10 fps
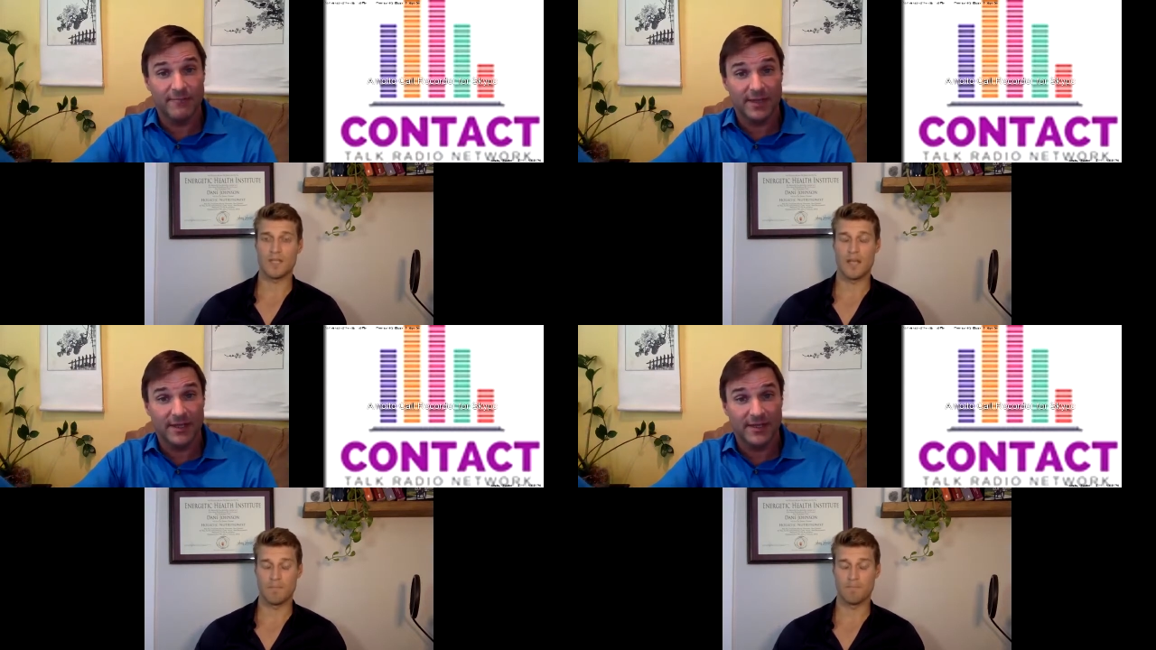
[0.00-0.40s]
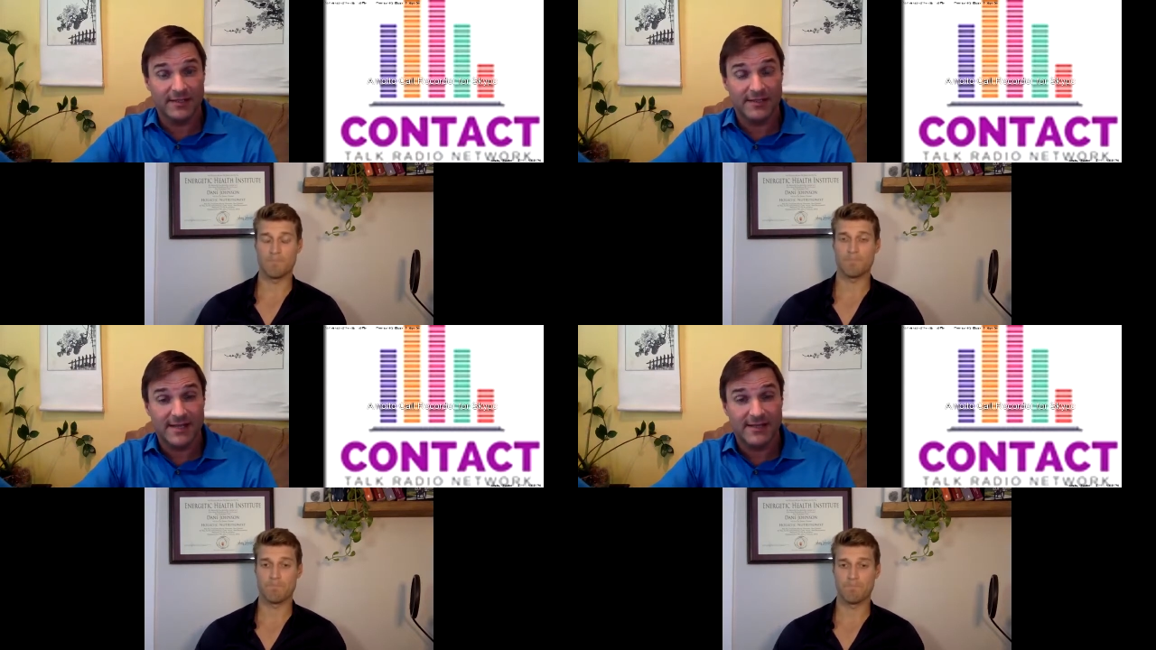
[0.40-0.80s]
Speaker 1: big
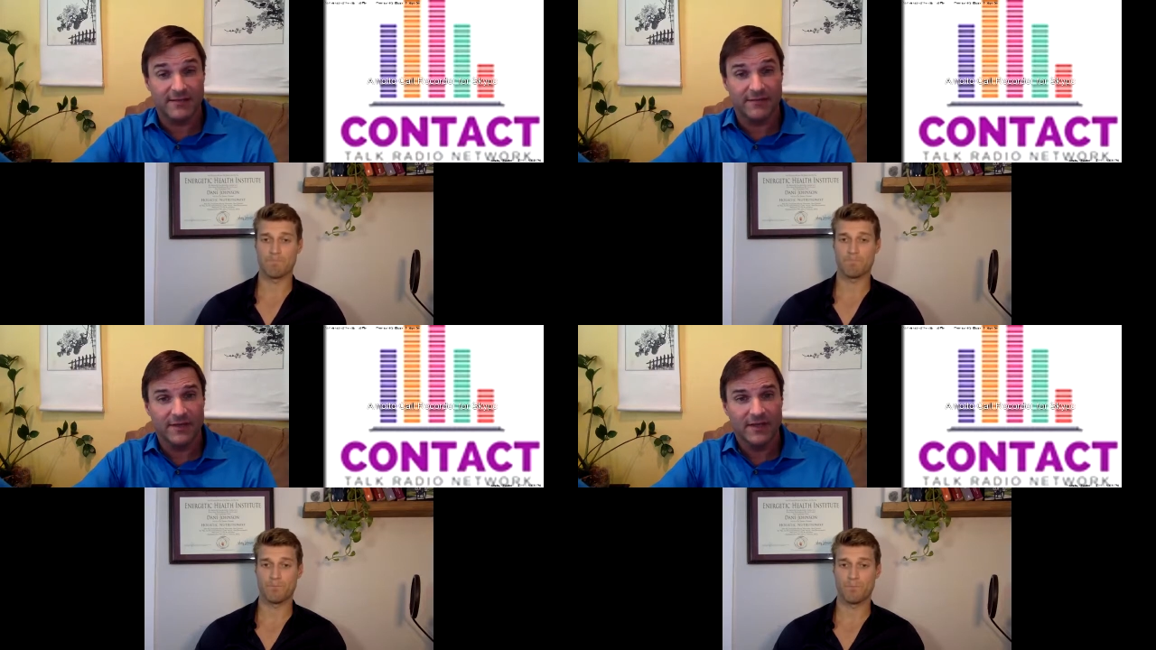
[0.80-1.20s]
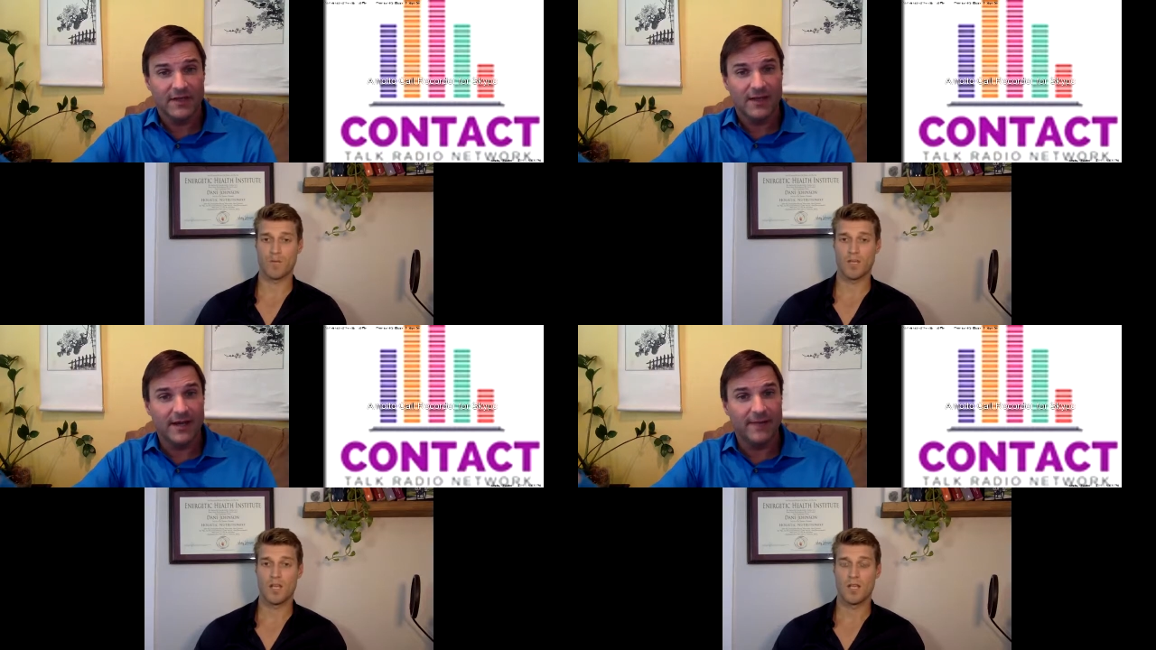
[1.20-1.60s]
incentive
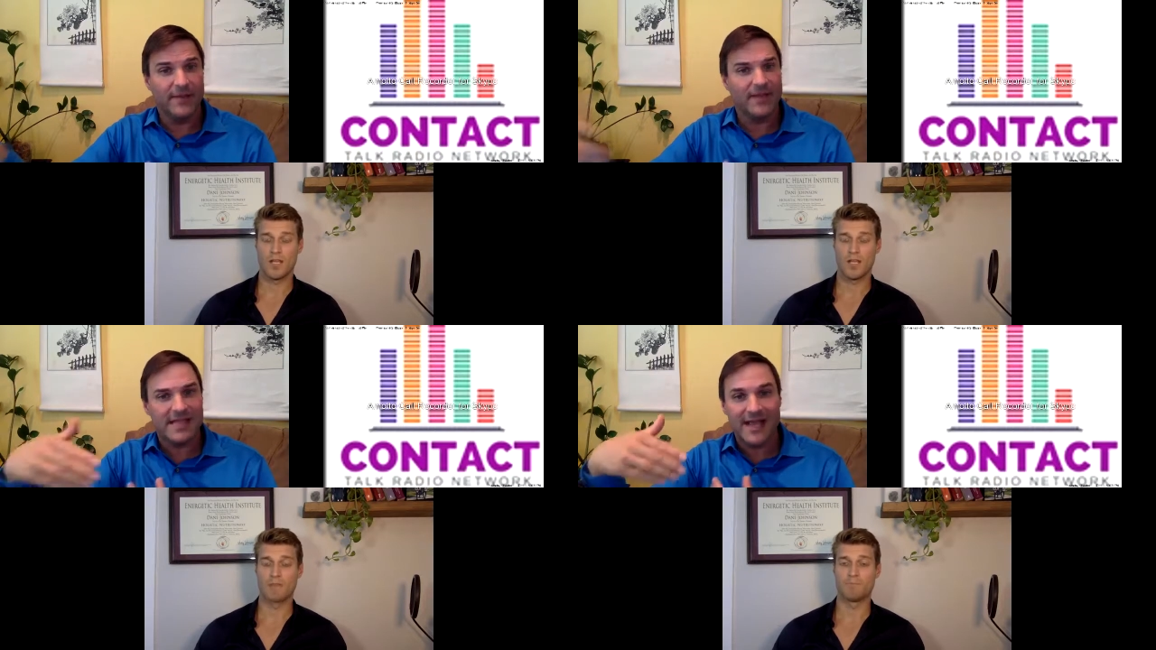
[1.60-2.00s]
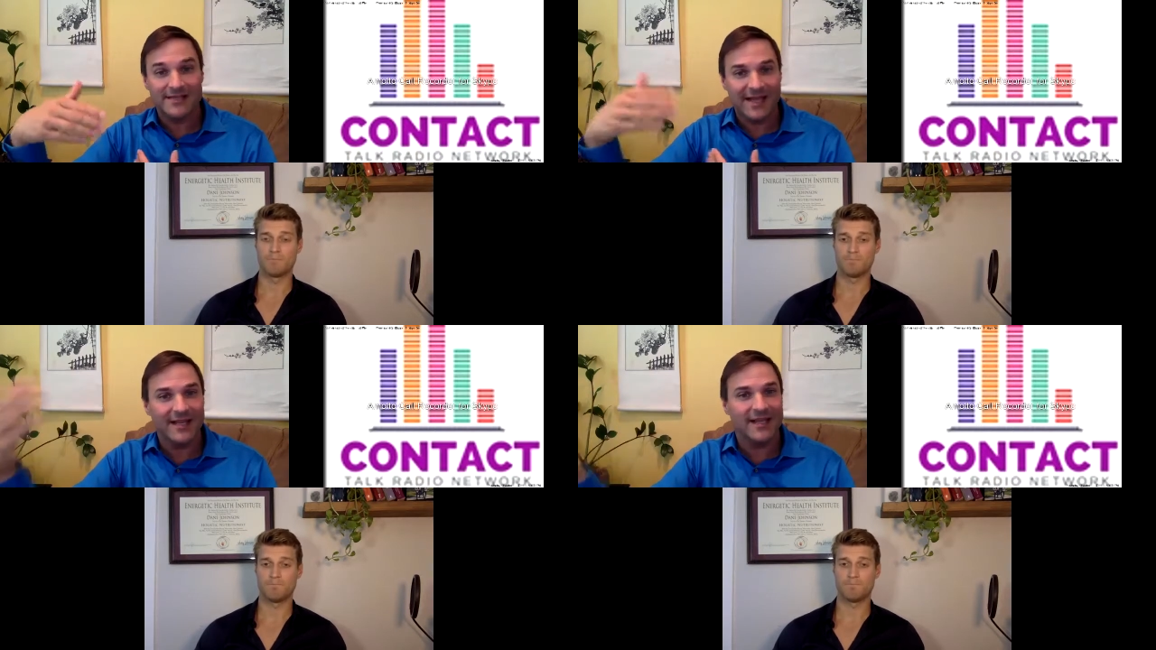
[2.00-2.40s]
um, is has
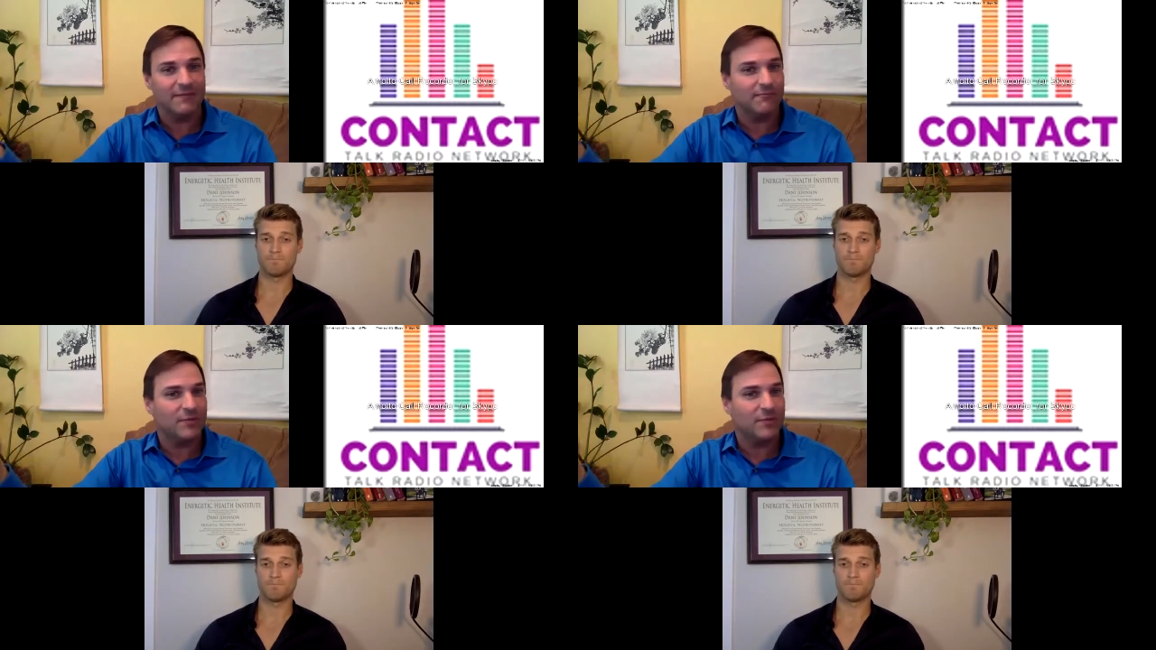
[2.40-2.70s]
any